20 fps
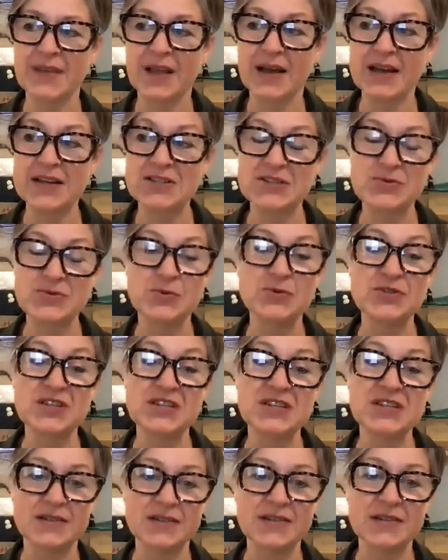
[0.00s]
I just
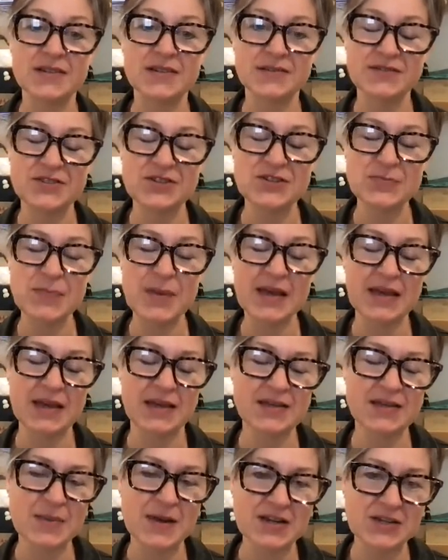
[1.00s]
wanted to just make it
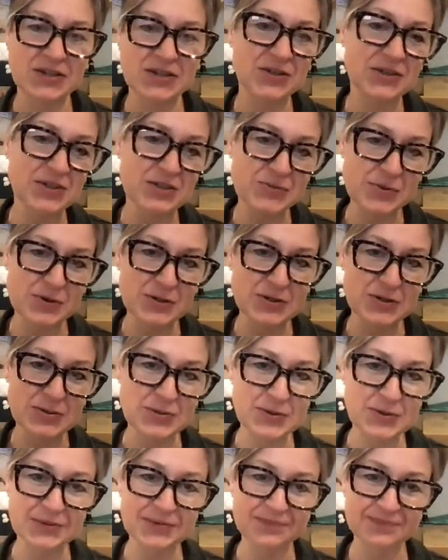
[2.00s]
as magical as
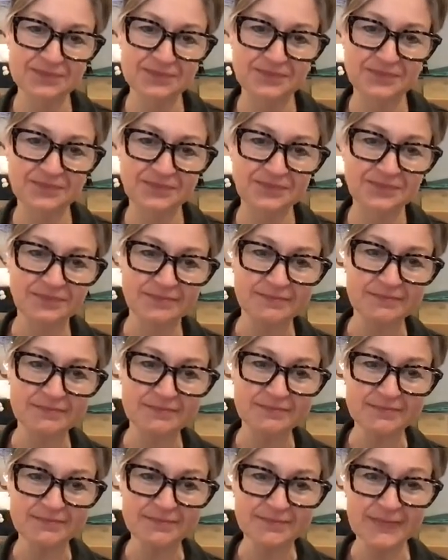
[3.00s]
possible.
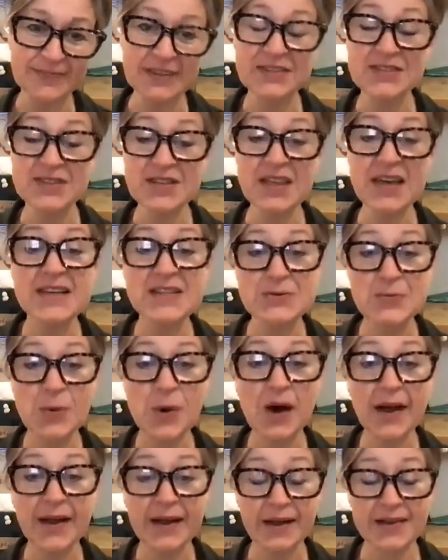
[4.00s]
So that's
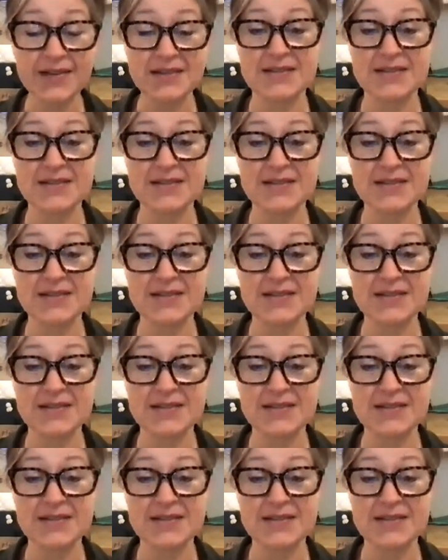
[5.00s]
why I